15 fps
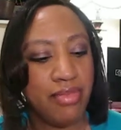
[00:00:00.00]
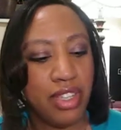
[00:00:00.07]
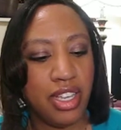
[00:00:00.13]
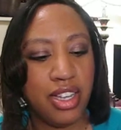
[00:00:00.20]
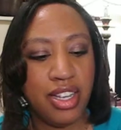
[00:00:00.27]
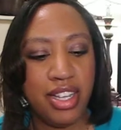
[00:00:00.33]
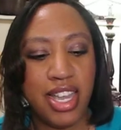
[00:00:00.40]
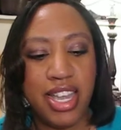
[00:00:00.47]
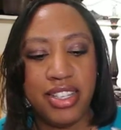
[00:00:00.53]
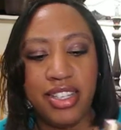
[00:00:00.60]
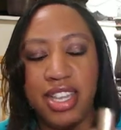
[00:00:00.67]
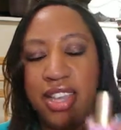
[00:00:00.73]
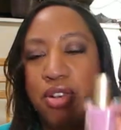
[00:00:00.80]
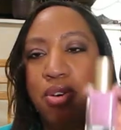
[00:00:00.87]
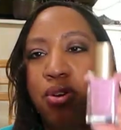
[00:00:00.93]
has
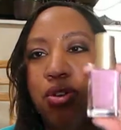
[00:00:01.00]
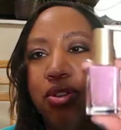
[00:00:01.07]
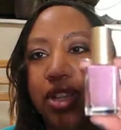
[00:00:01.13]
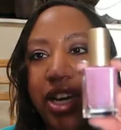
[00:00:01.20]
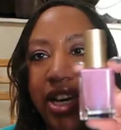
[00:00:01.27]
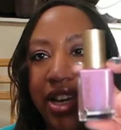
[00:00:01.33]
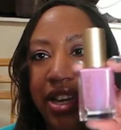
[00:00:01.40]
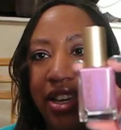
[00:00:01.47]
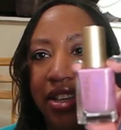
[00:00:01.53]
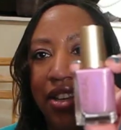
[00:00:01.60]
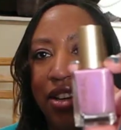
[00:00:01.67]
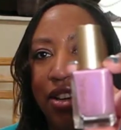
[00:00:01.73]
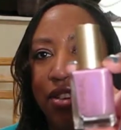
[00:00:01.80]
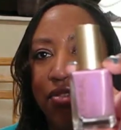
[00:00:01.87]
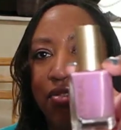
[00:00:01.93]
a whole line
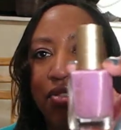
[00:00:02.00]
of,